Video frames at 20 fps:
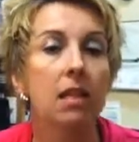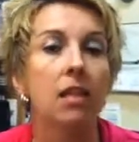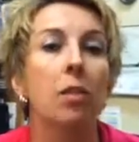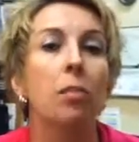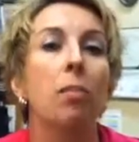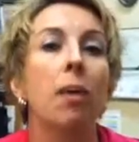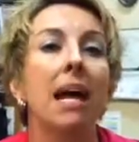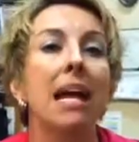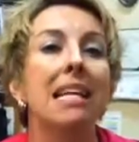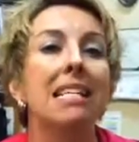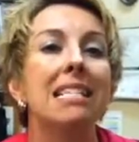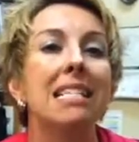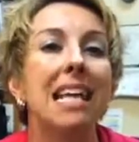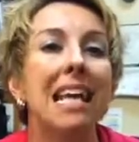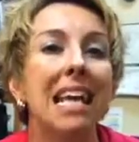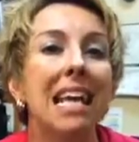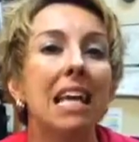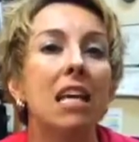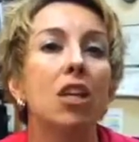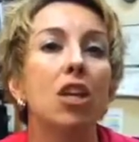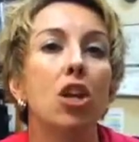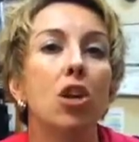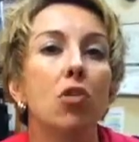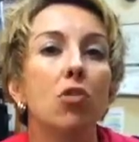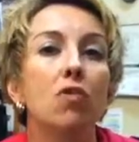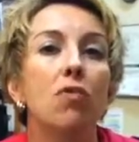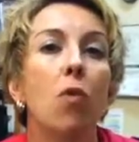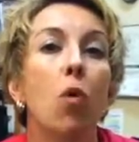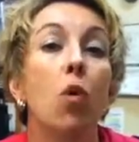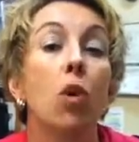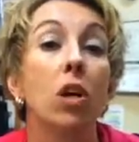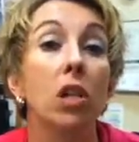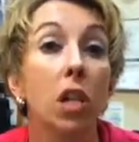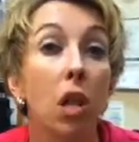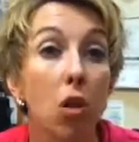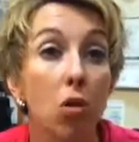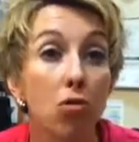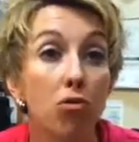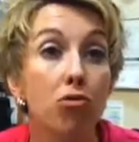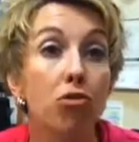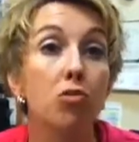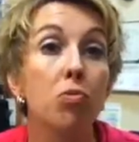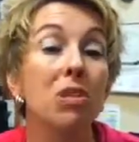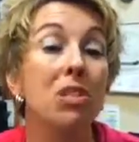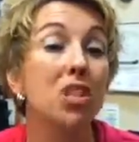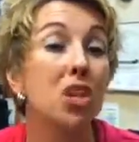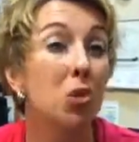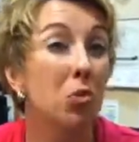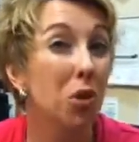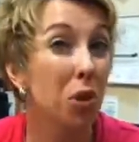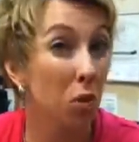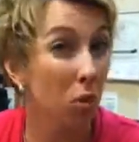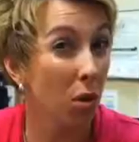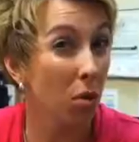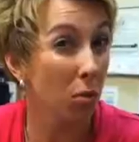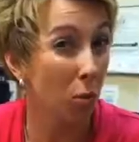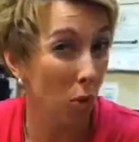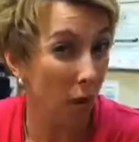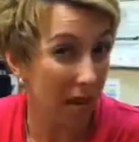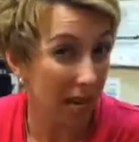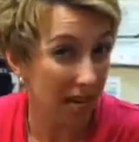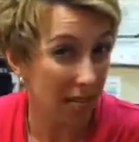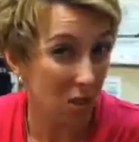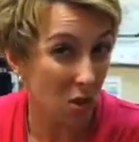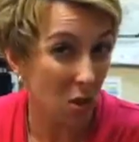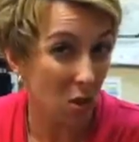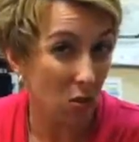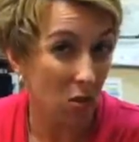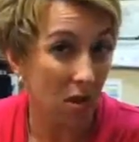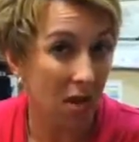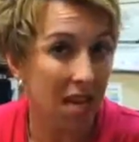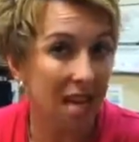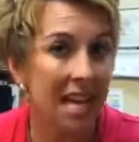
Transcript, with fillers: the banks can use foreclosures when doing your appraisal.